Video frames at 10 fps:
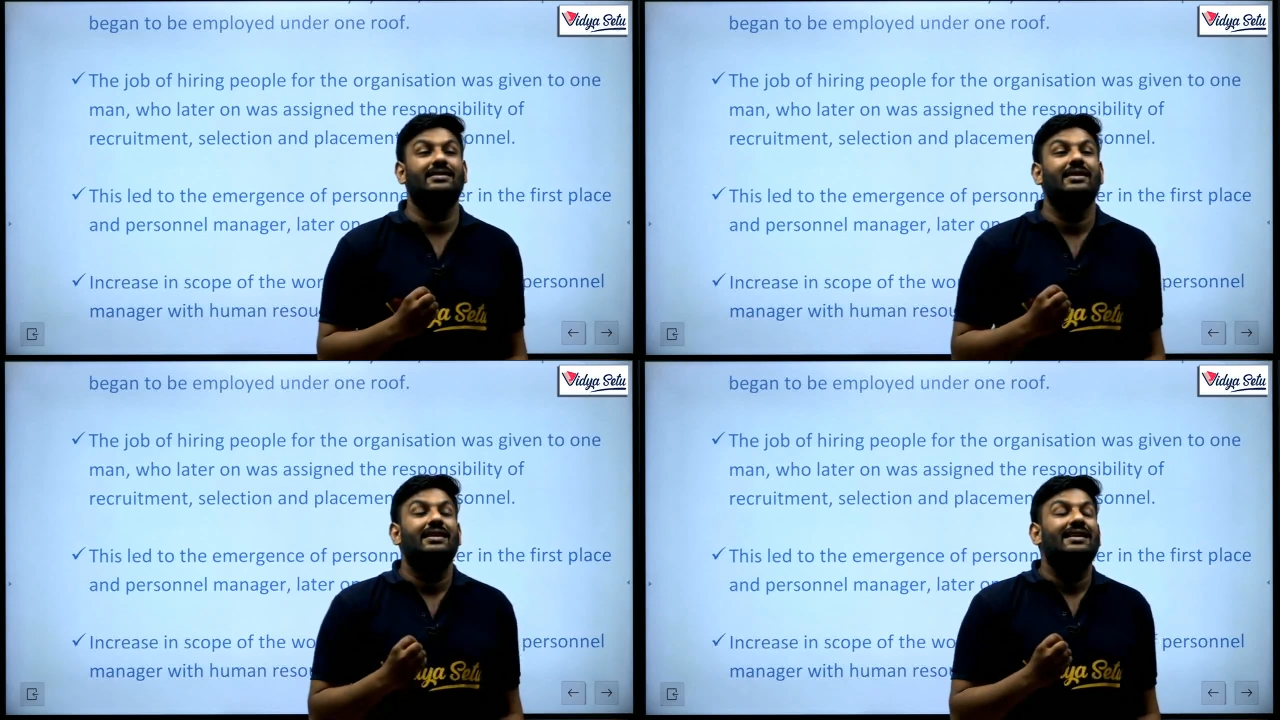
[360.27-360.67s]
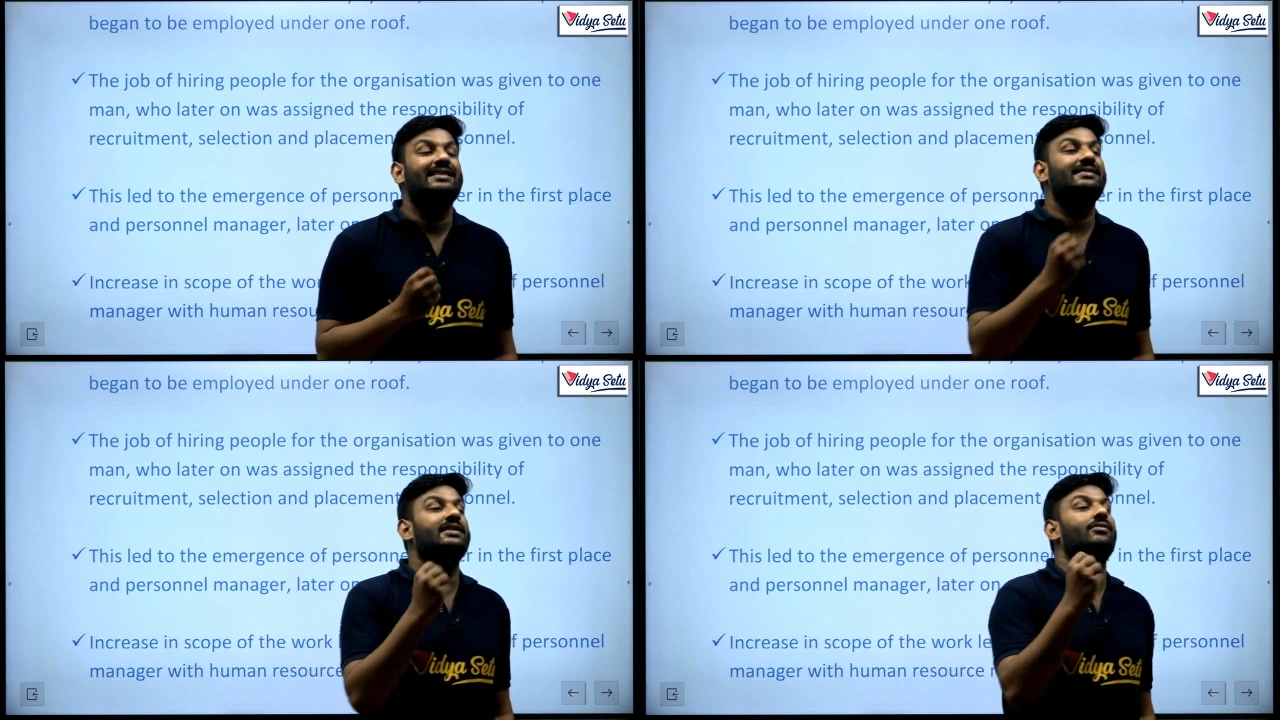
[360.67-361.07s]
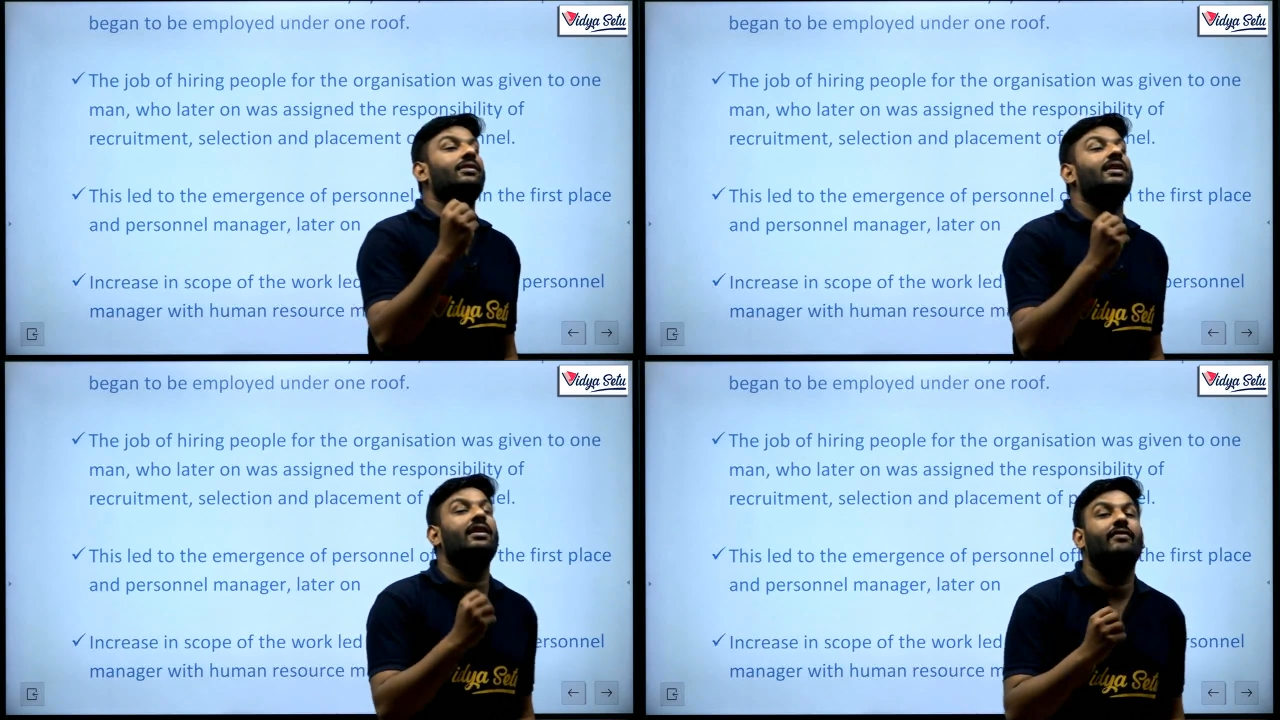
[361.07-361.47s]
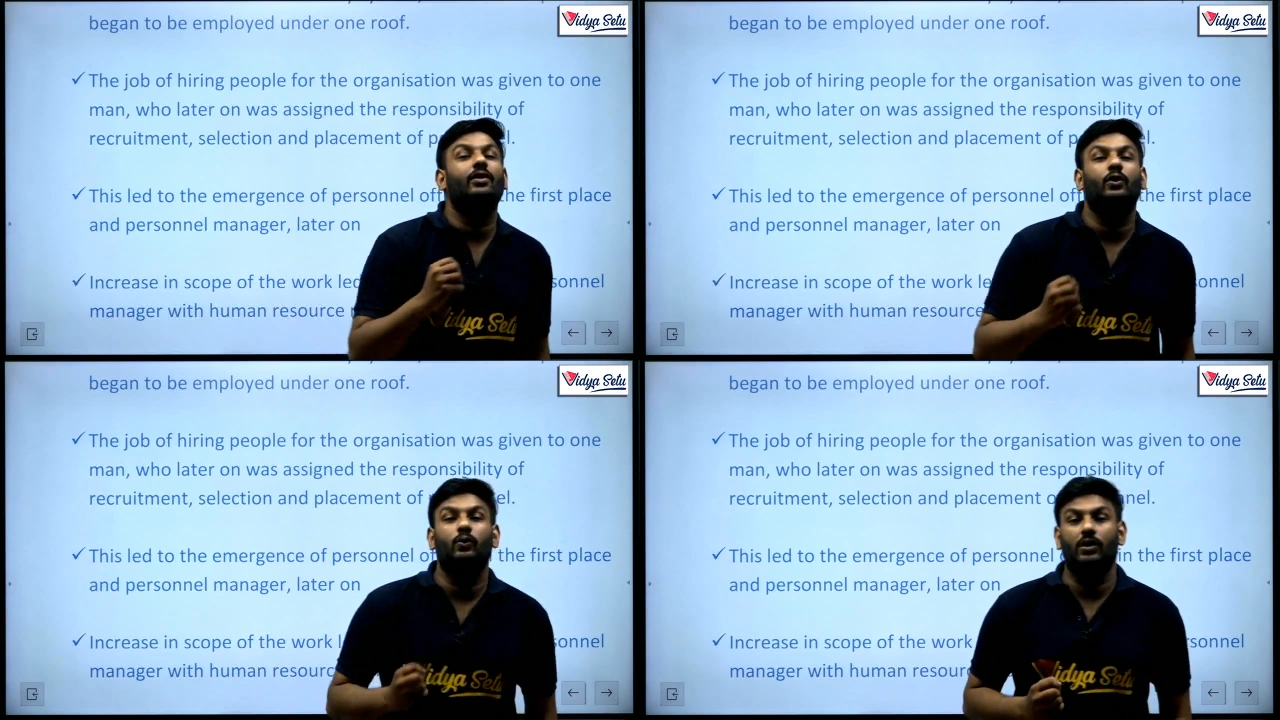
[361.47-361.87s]
is generally
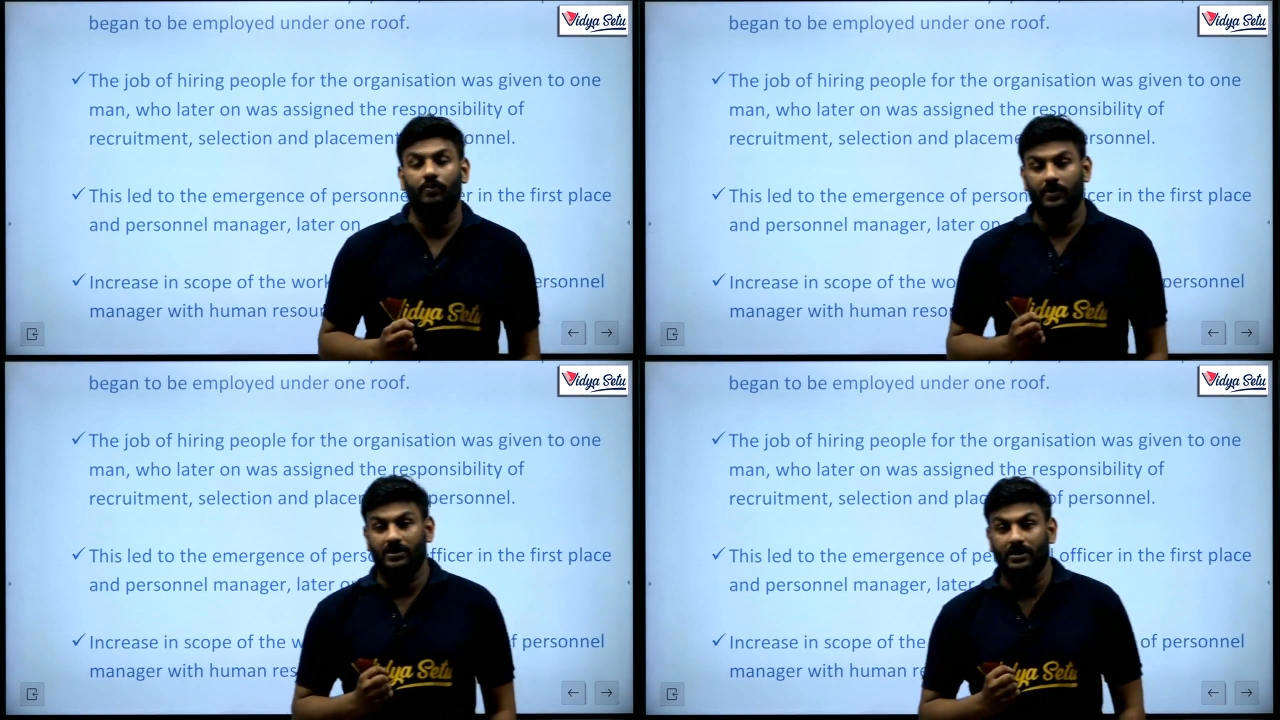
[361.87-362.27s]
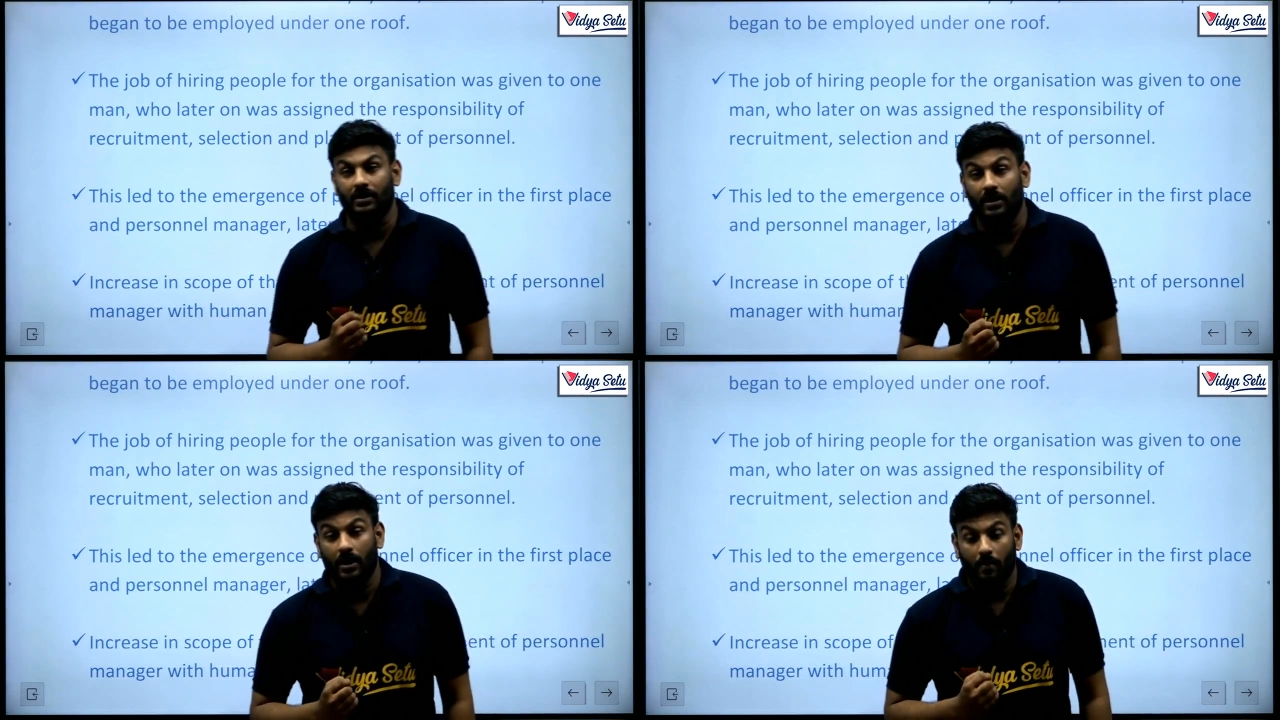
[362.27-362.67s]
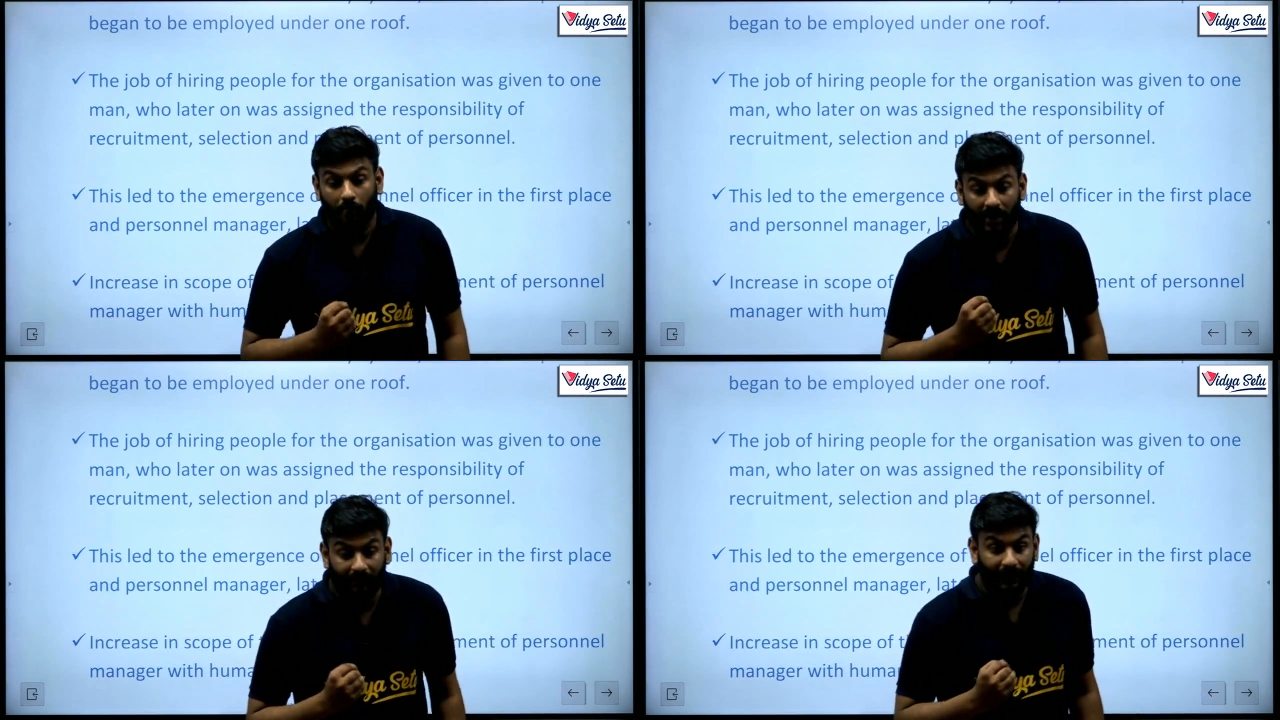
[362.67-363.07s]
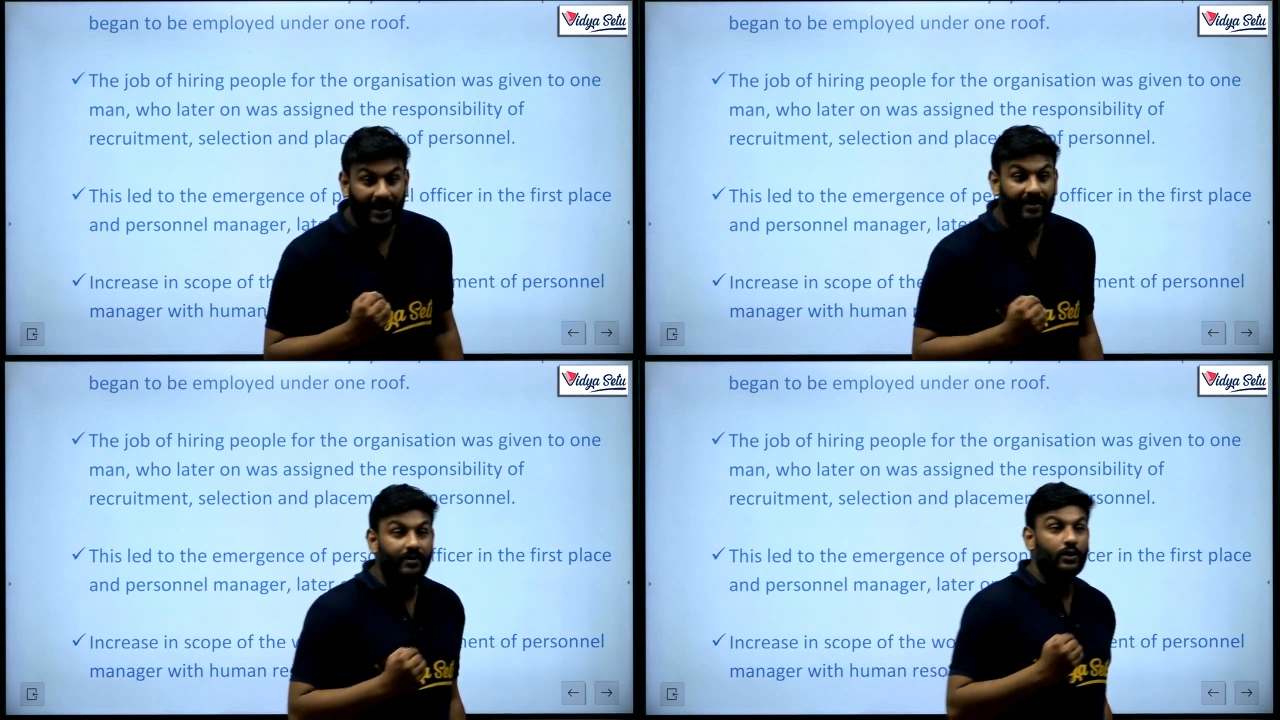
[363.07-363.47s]
given to one person. But
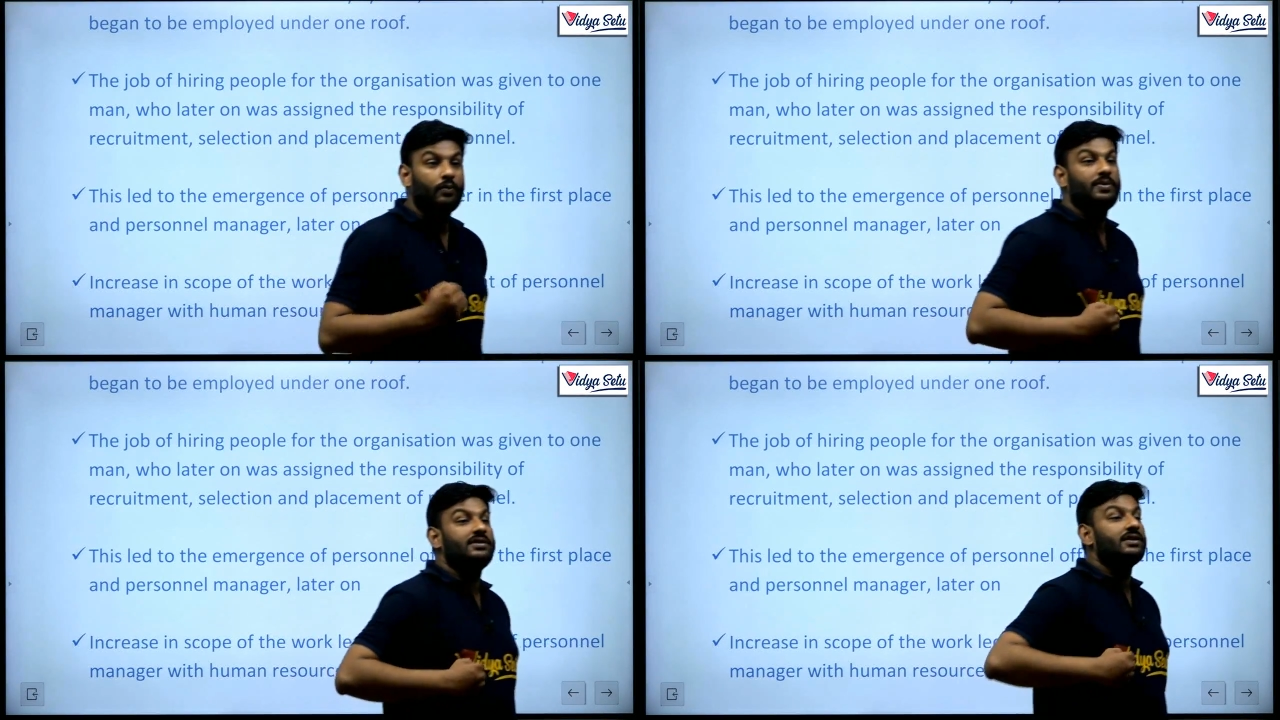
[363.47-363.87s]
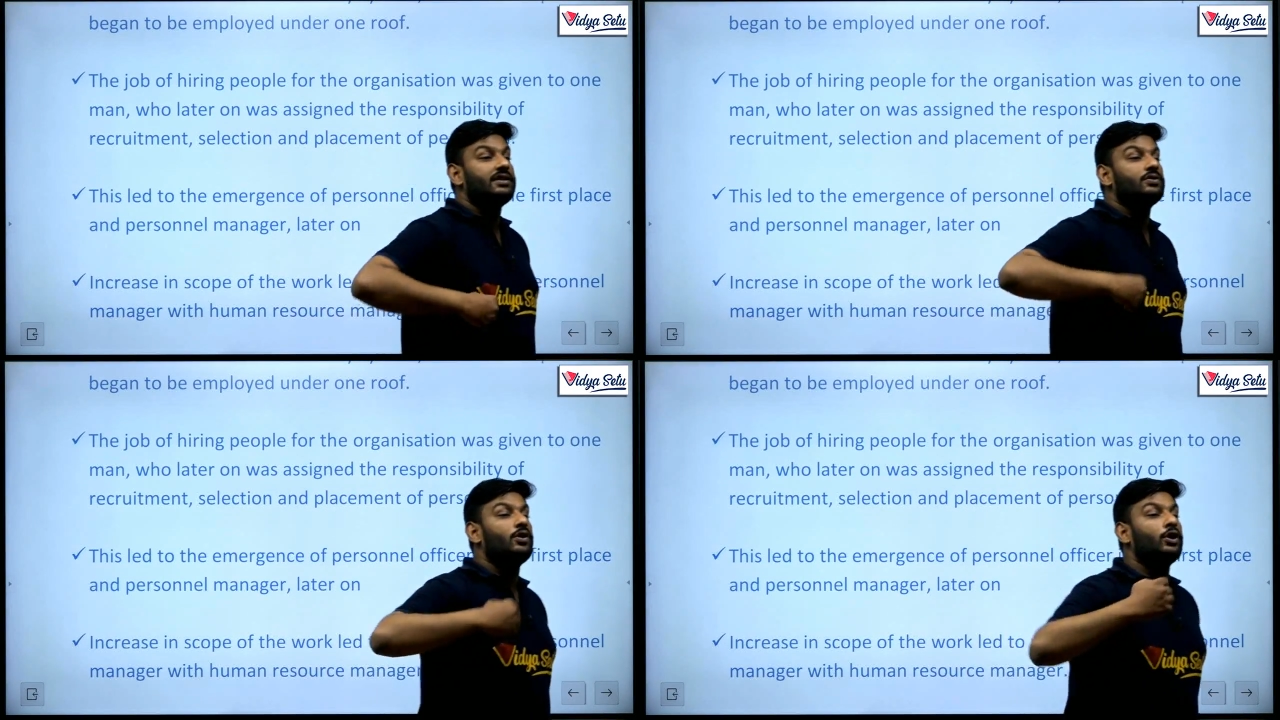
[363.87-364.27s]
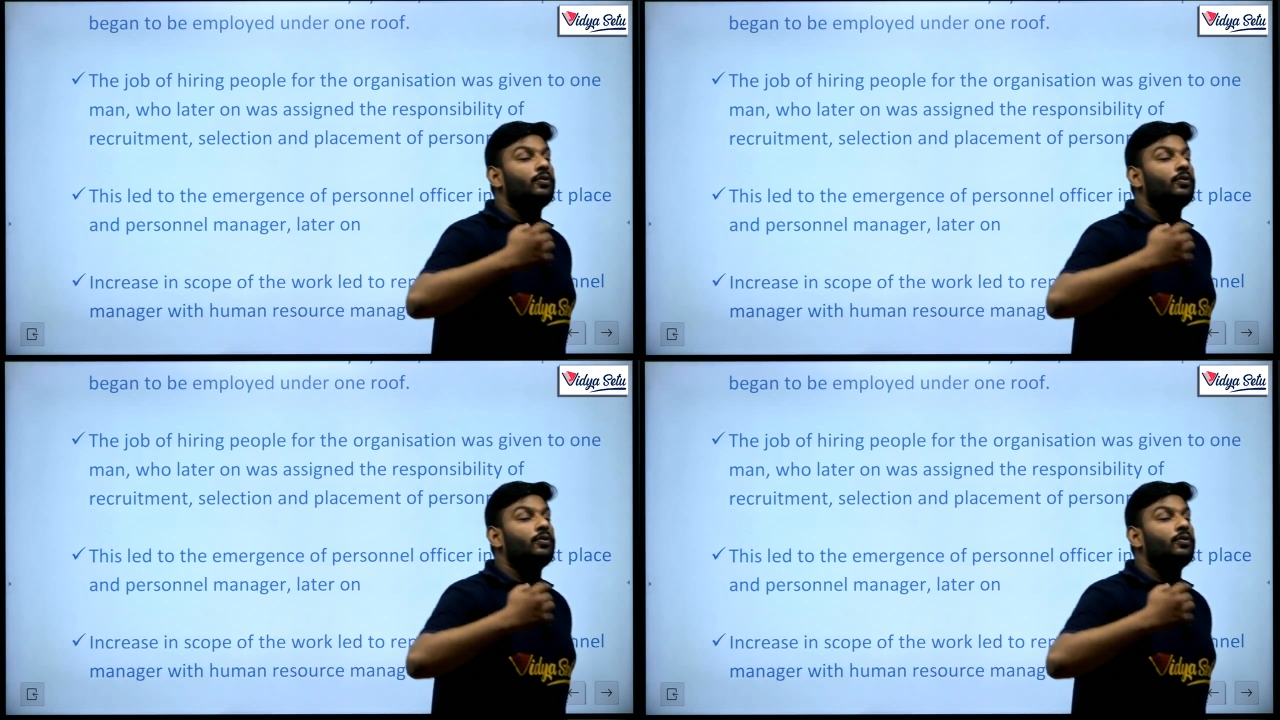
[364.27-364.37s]
whenever your business is going to be